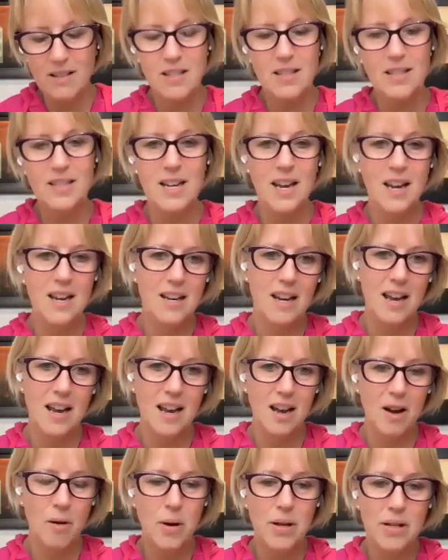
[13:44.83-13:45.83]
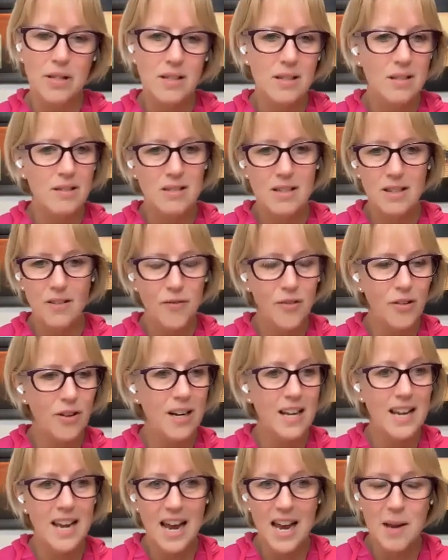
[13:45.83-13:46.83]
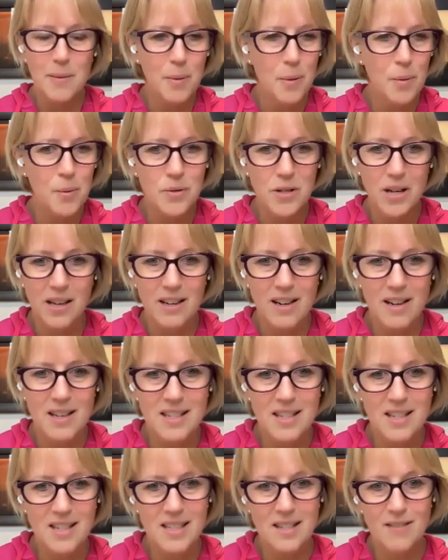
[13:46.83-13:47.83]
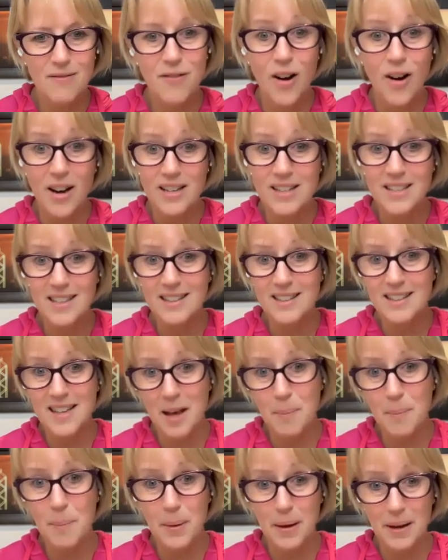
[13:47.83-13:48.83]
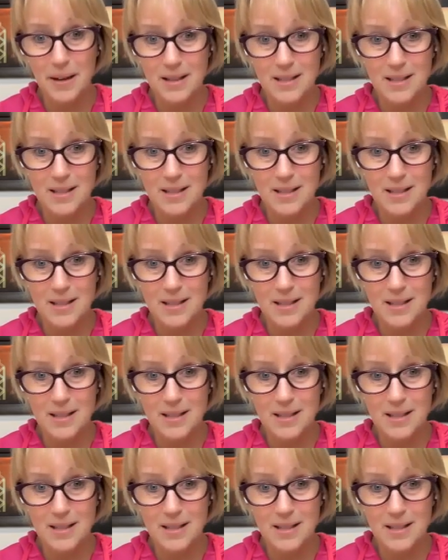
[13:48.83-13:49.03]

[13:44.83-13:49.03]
our ones are differently abled, and it's just finding that bit.